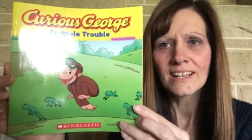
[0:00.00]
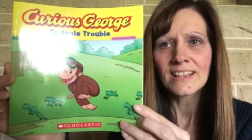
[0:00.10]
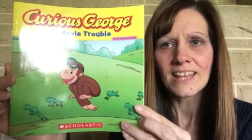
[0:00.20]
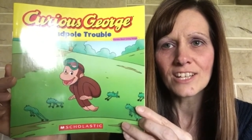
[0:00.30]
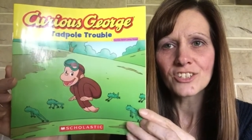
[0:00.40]

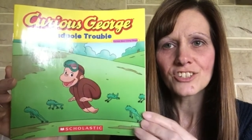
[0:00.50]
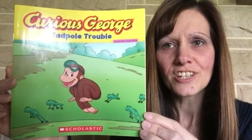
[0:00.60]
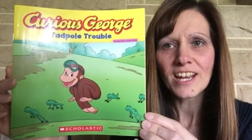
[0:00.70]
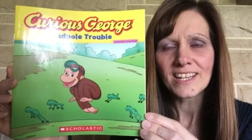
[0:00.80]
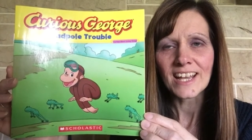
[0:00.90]
That's
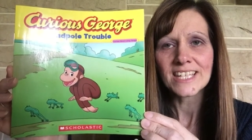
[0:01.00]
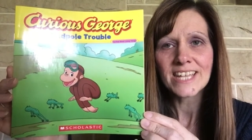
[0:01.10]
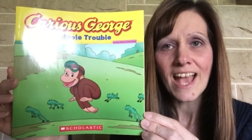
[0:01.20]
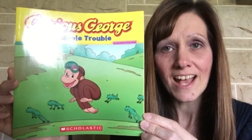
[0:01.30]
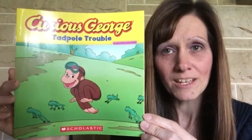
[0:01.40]
right, a
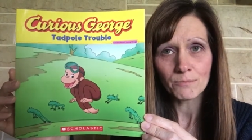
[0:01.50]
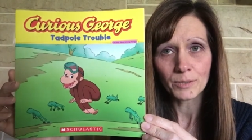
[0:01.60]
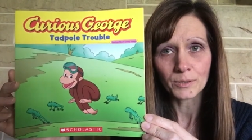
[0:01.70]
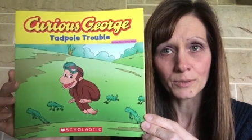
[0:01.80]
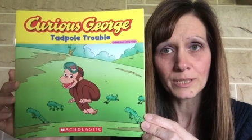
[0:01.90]

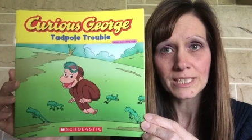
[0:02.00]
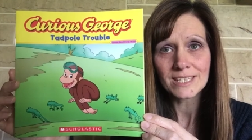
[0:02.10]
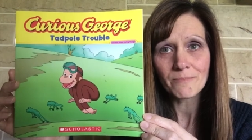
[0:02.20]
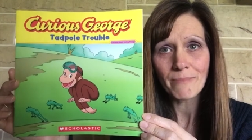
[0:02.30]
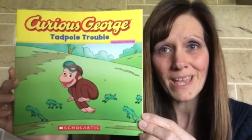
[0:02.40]
tadpole
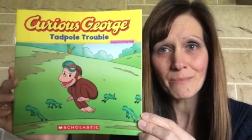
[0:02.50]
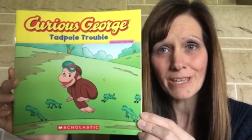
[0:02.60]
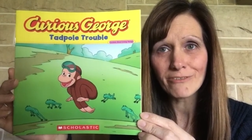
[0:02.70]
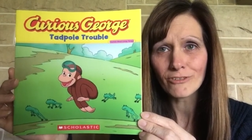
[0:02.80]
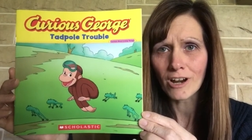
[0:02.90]
is a
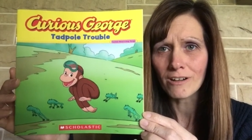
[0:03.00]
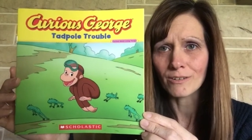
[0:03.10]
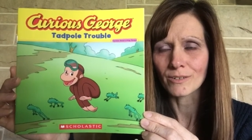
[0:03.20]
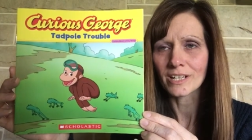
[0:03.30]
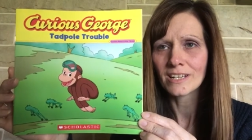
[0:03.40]
baby
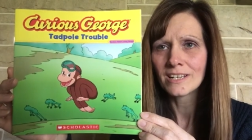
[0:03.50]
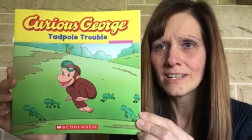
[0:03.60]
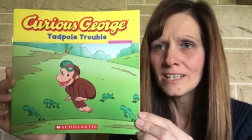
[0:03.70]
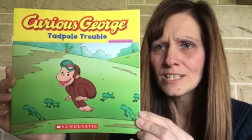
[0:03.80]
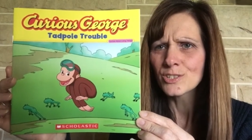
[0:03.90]
frog.
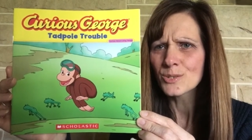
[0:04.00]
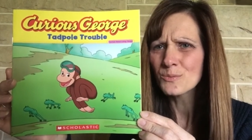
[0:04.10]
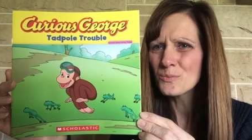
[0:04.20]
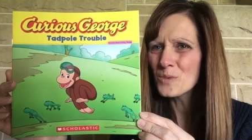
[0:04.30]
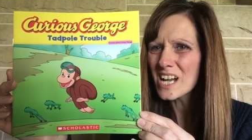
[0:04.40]

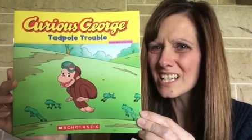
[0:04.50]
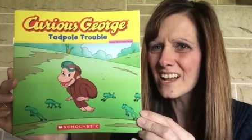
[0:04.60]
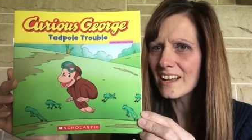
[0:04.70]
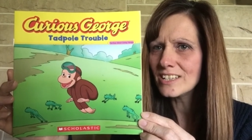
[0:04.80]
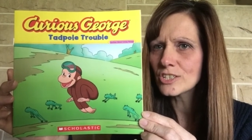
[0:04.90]
So what
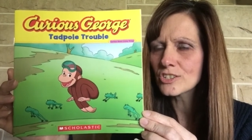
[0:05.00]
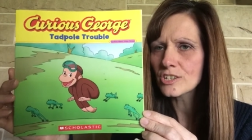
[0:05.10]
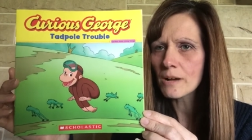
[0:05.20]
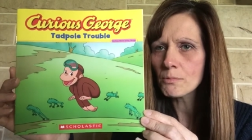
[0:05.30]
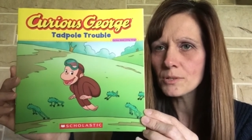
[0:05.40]
kind of
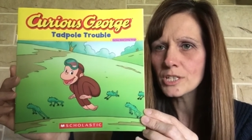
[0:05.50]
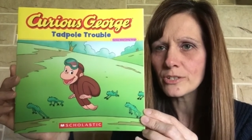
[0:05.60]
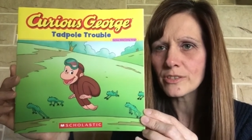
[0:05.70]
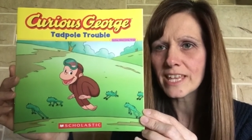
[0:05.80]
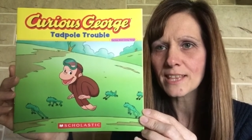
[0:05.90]
trouble do
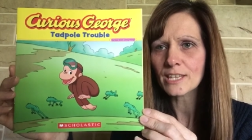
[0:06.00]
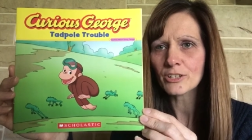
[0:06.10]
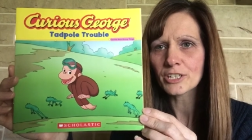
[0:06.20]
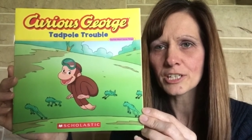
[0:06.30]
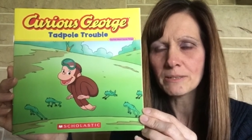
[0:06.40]
you think
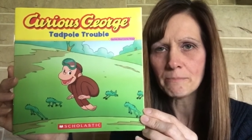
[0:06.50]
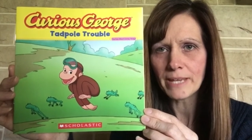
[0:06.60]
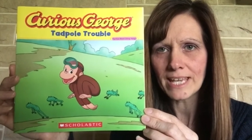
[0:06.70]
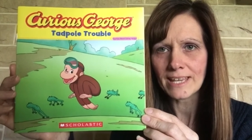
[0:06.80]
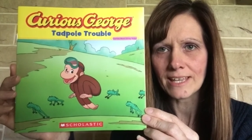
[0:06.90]
there could
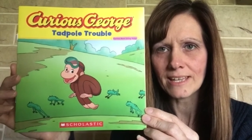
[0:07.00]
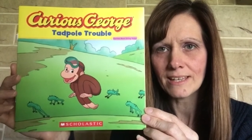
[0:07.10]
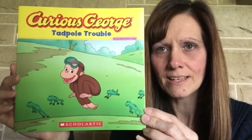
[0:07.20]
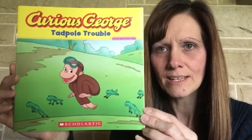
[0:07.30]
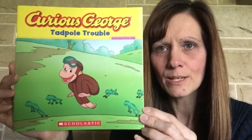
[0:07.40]
be
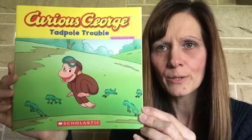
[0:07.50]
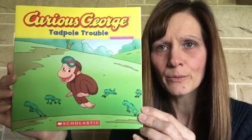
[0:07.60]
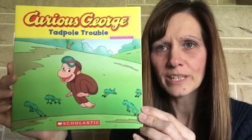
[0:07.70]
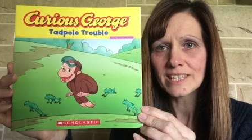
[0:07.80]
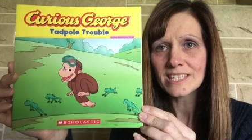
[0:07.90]

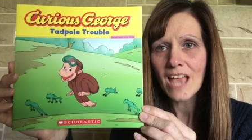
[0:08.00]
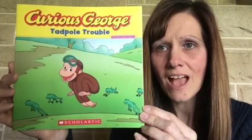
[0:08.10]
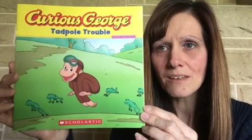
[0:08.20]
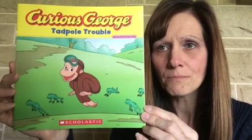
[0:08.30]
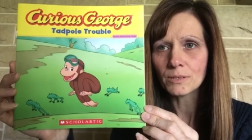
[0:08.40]
with the
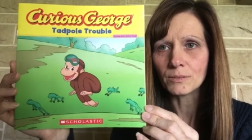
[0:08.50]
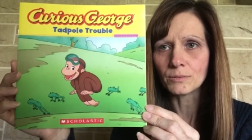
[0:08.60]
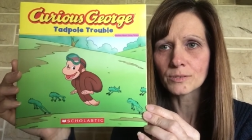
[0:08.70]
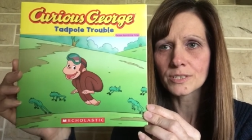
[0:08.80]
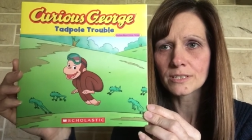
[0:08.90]

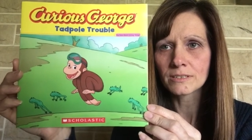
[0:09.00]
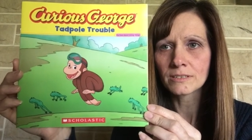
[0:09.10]
tadpoles?